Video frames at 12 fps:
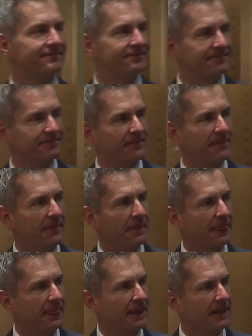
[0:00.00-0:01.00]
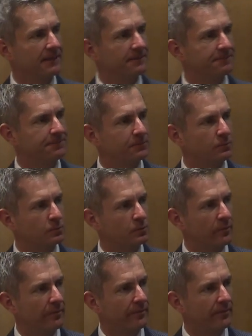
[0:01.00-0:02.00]
Are there any challenges with
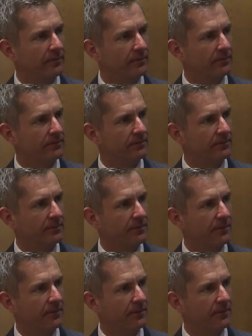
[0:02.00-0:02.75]
uh, short